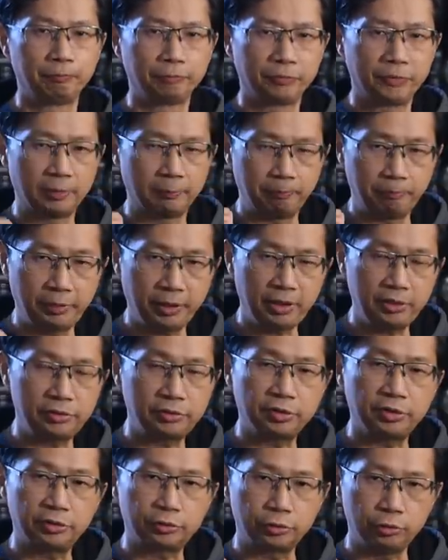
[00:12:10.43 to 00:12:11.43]
The
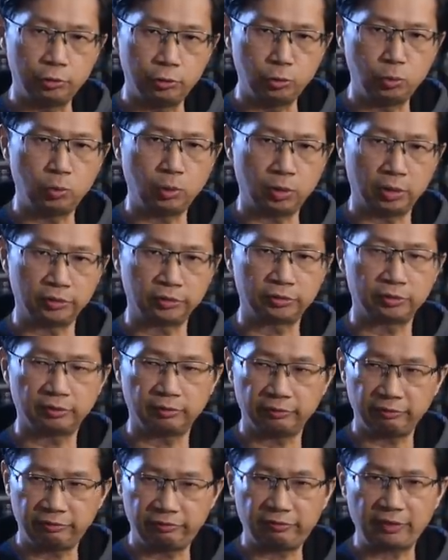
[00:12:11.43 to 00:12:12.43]
bass is nuanced,
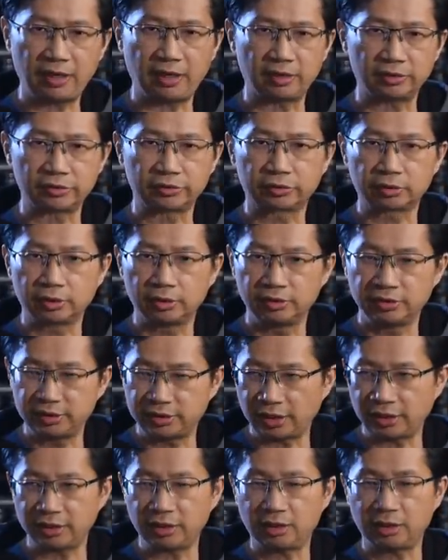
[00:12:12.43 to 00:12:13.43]
fast,
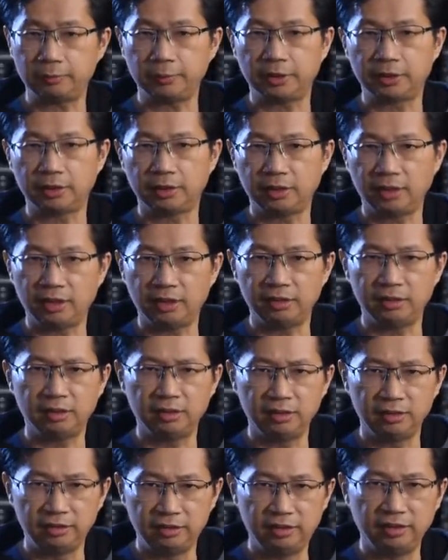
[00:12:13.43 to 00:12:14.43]
dynamic, and
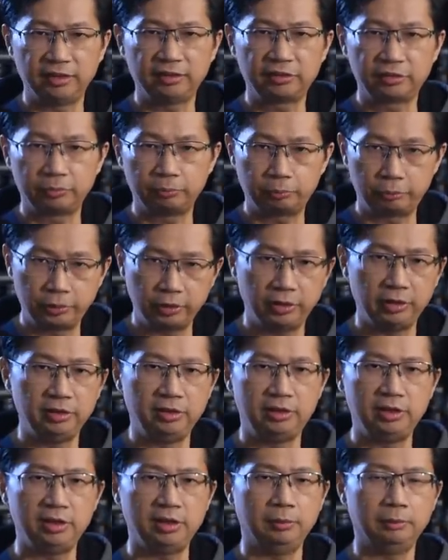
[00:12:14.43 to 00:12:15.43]
digs pretty
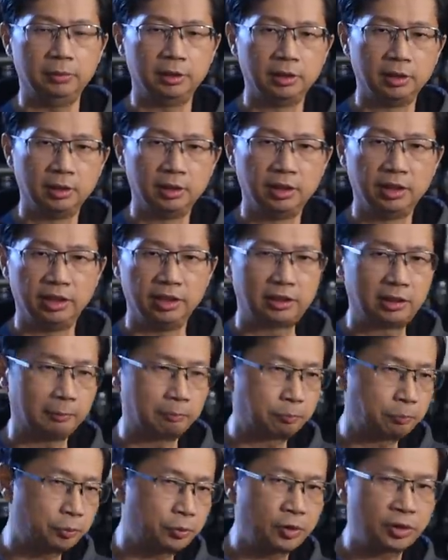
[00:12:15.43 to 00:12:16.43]
deep. It can
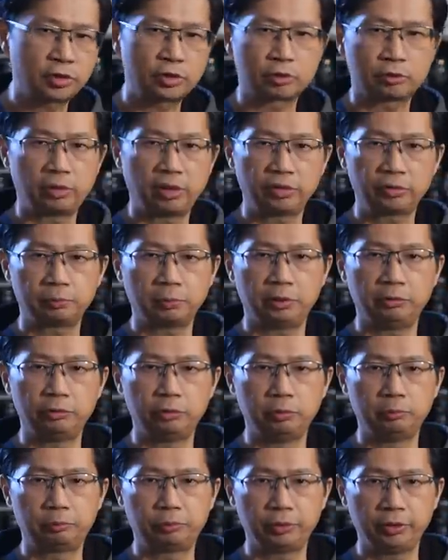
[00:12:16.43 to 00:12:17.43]
pressurize my
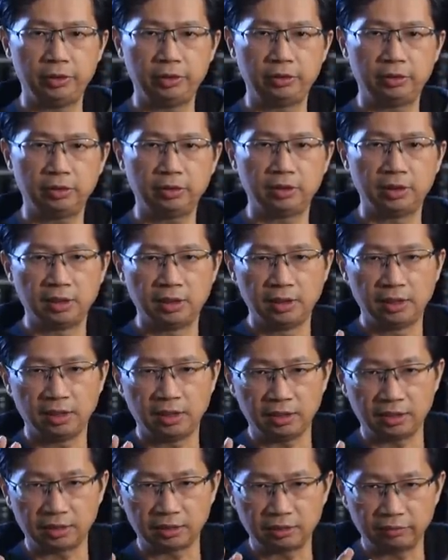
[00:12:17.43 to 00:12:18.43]
room pretty good,
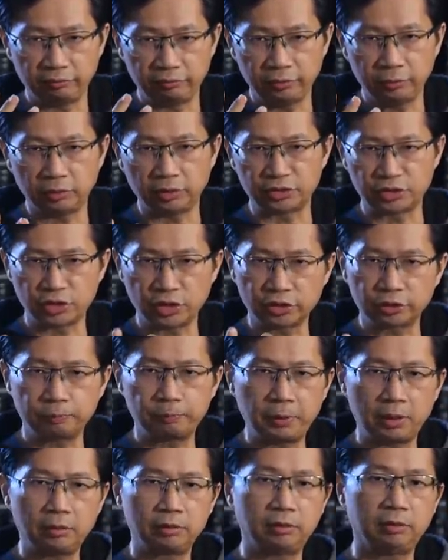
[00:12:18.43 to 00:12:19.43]
and I can feel the chest
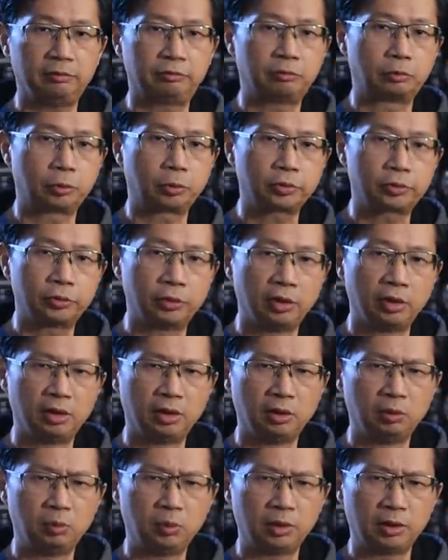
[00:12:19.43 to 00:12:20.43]
pounding force
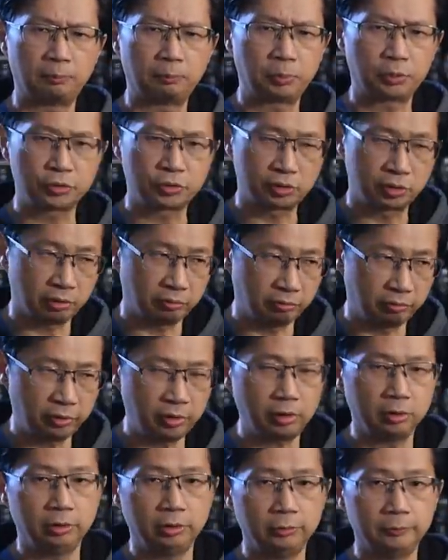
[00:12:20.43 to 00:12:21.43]
when I push the
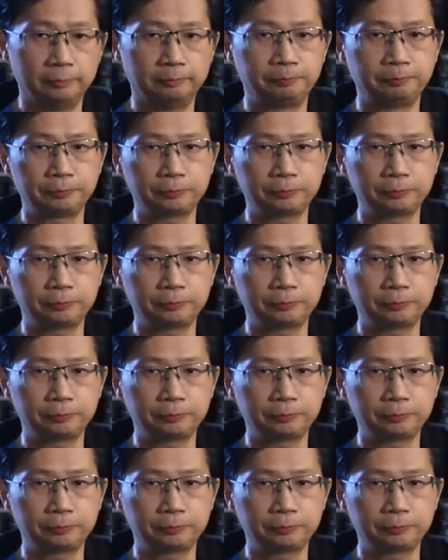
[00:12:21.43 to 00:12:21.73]
volume.